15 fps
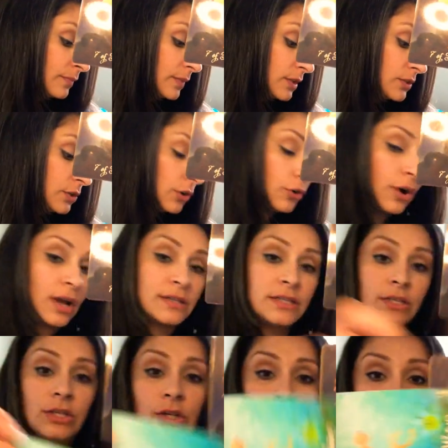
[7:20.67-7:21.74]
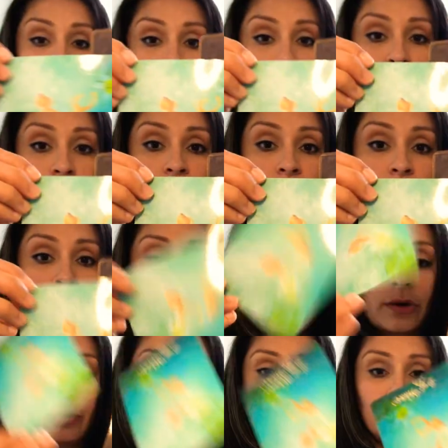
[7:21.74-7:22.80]
So crossing you is the 2 of water
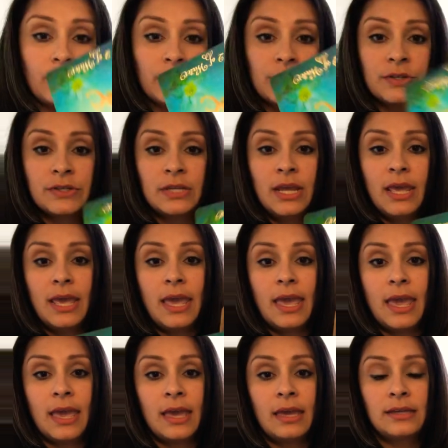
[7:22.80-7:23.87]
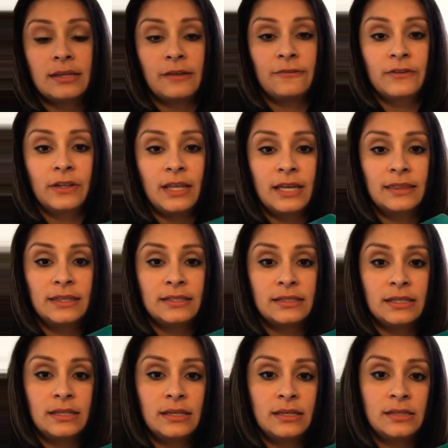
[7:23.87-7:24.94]
reversed, and I feel like this
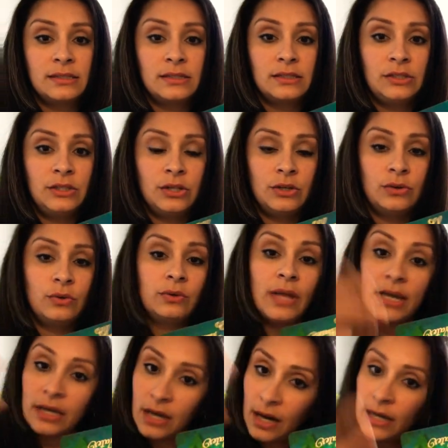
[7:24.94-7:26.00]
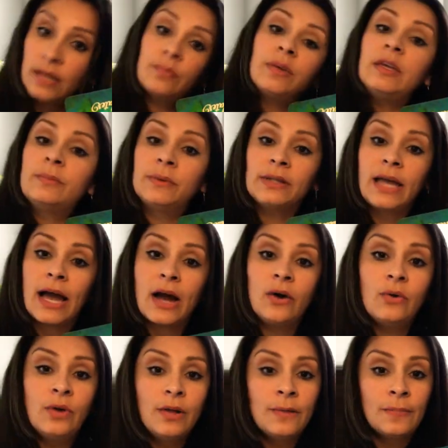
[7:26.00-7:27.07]
is you like cutting people
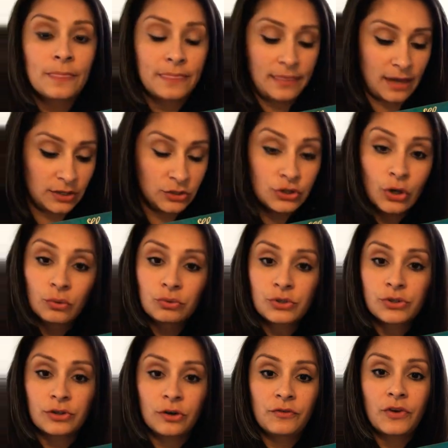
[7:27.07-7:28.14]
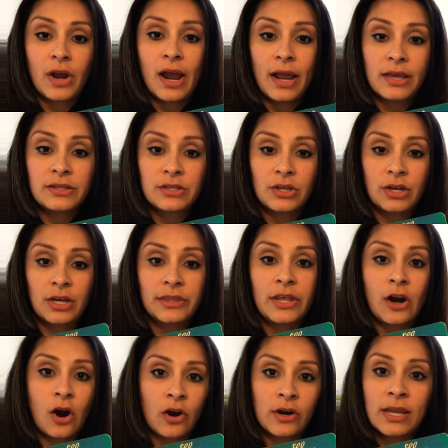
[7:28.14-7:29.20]
out that don't serve your highest good, that
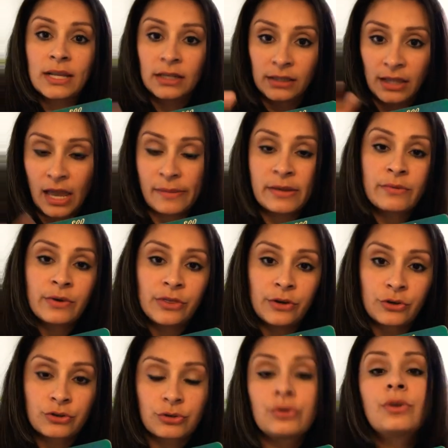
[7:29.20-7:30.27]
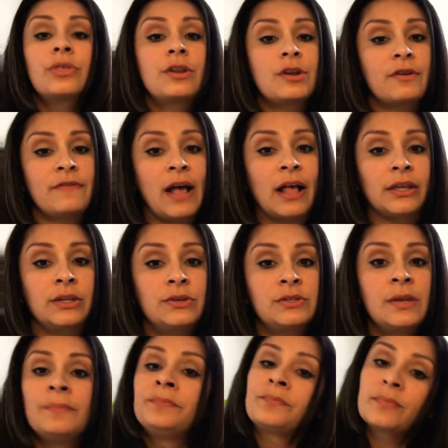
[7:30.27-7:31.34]
aren't in alignment with your truth and your values.
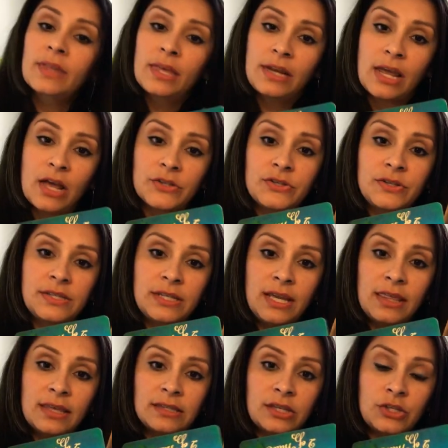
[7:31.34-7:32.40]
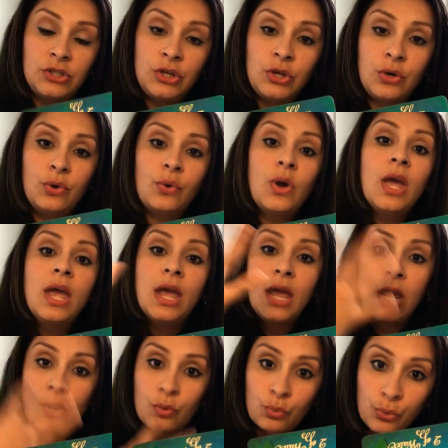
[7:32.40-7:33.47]
And I also see this as you
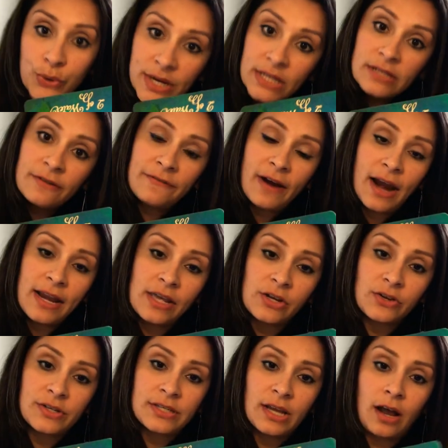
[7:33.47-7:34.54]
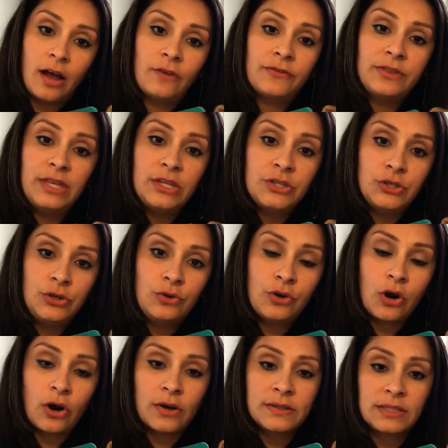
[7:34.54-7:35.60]
redefining yourself. These 2
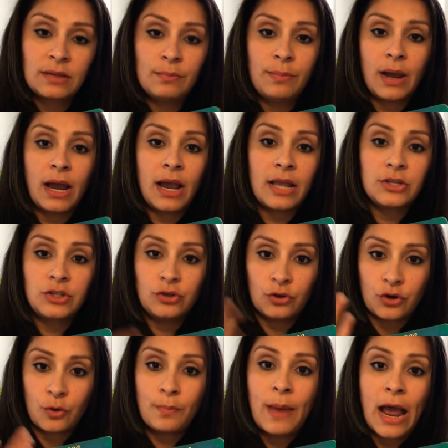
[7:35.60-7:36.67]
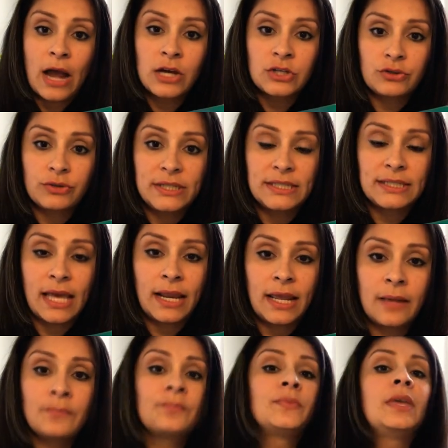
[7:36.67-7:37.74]
cards combined, your boundary
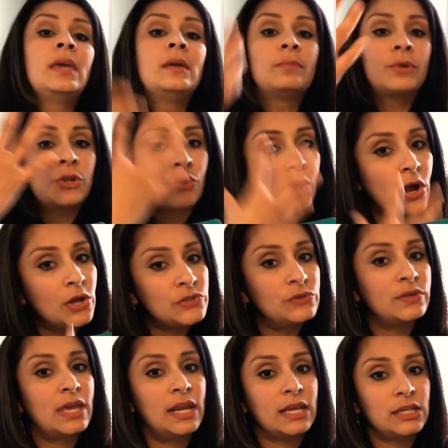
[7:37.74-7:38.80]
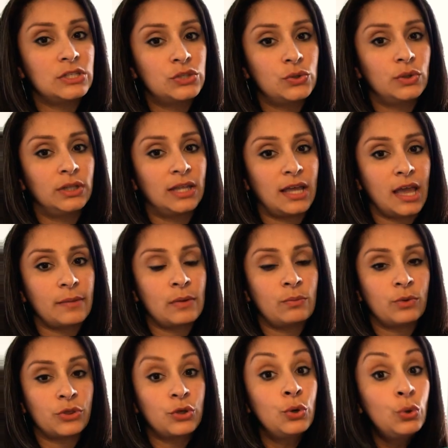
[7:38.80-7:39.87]
setting, but you're also getting into alignment
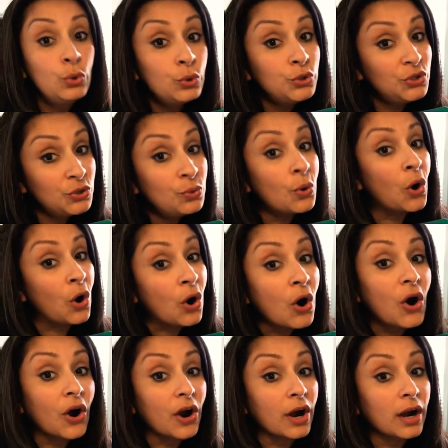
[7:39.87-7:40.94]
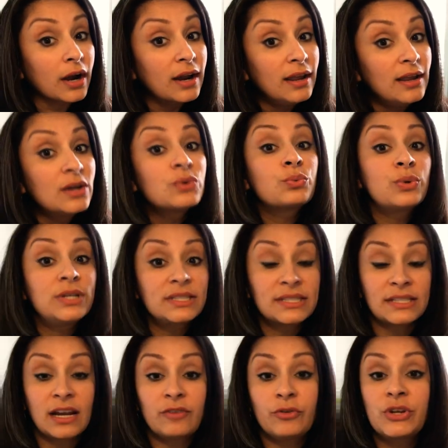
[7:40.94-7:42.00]
with who you are,
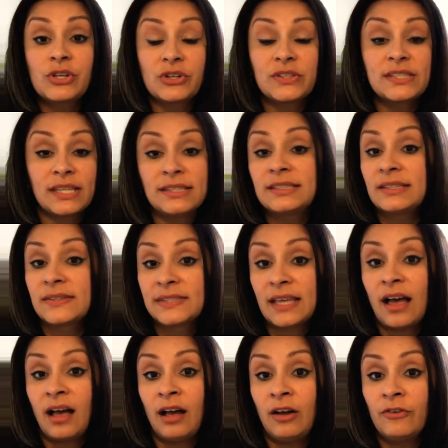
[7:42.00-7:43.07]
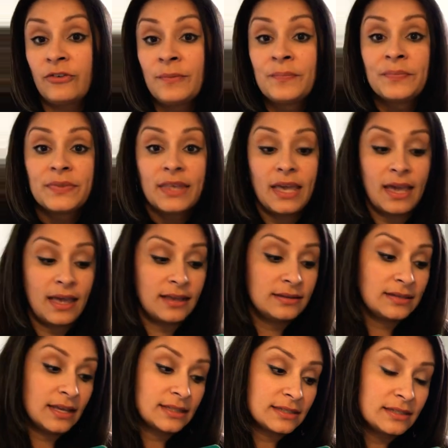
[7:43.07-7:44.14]
rediscovering your sense of self. And
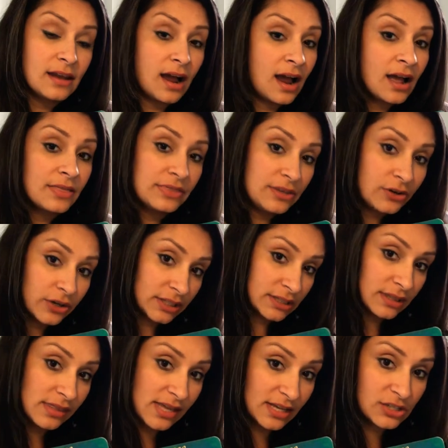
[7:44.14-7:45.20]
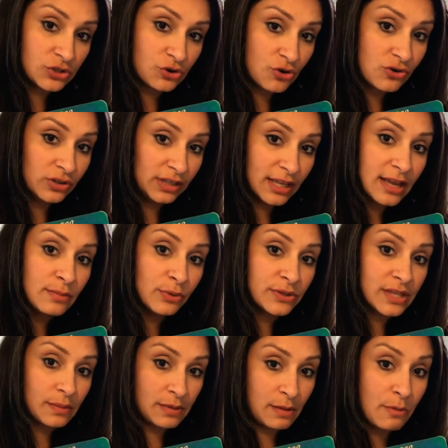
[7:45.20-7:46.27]
it's not the external labels
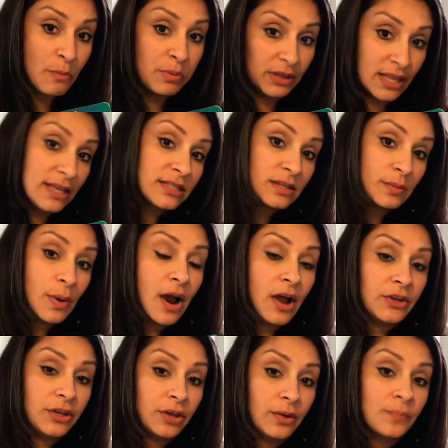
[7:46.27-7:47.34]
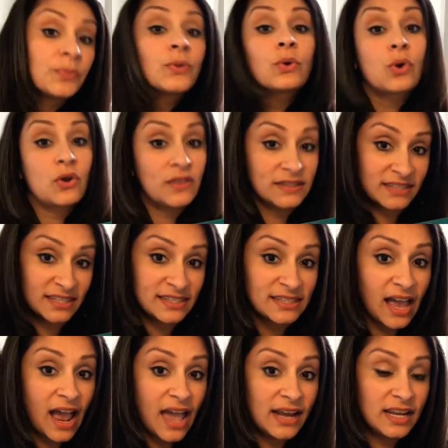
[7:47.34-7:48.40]
that people placed upon you or that
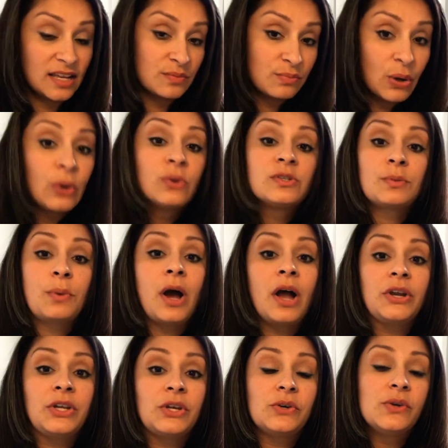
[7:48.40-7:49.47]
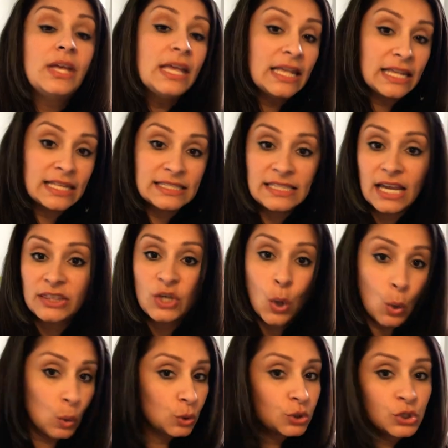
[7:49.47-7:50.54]
society imposed upon you. It's not the
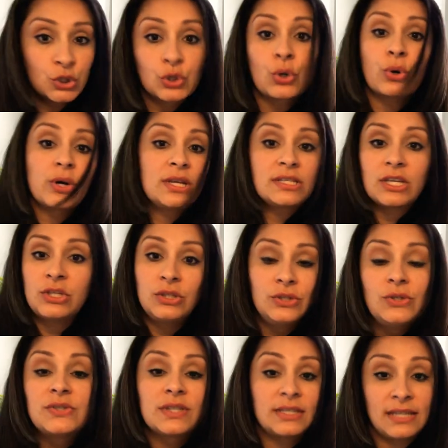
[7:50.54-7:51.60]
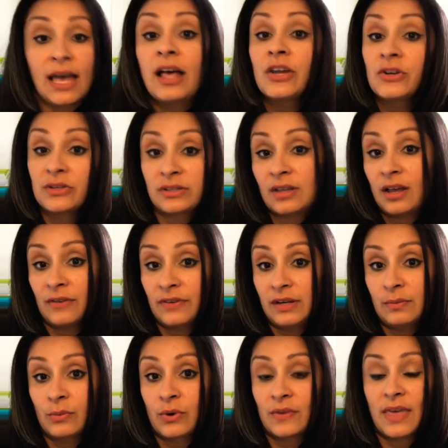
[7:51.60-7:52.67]
old stories that you used to tell yourself
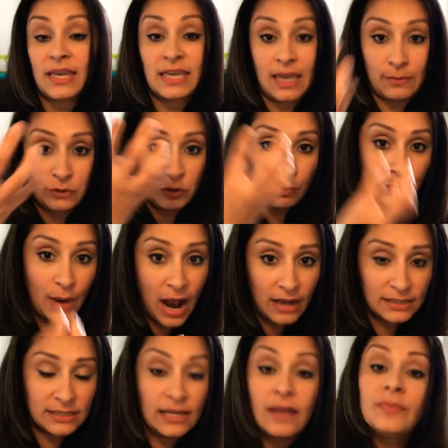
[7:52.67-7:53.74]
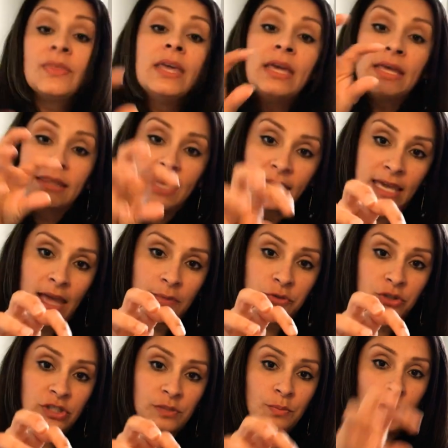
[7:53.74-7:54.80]
anymore that kept you boxed in, that kept you
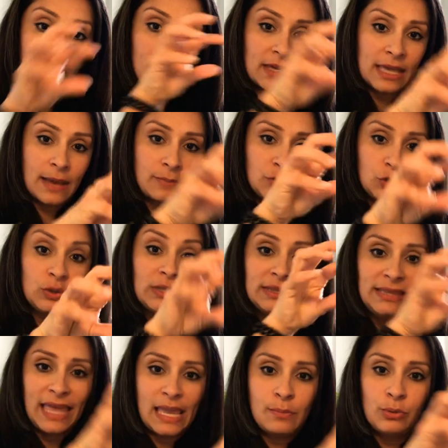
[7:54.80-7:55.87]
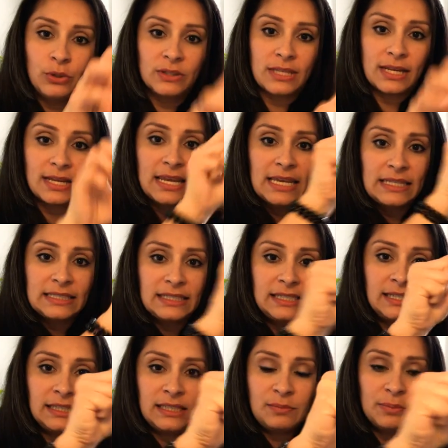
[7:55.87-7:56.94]
small, that kept you labeled and
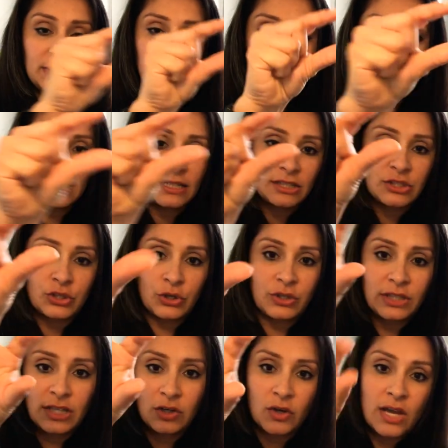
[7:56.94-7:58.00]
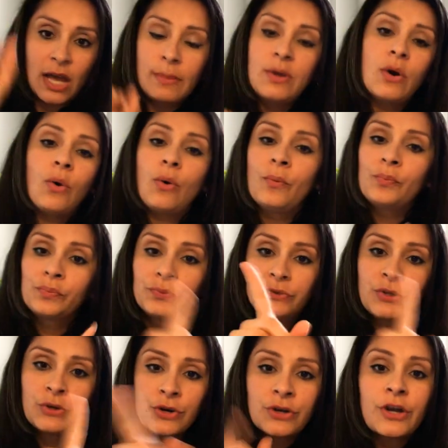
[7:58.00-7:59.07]
neatly placed in a certain little cubbyhole.
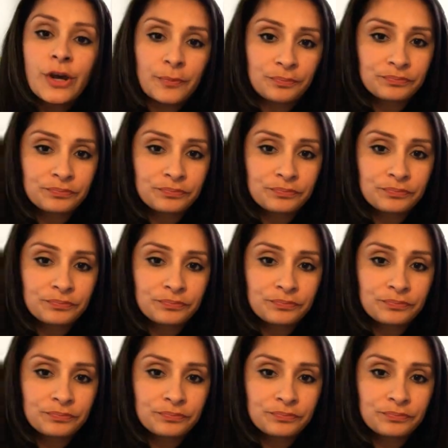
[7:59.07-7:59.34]
No.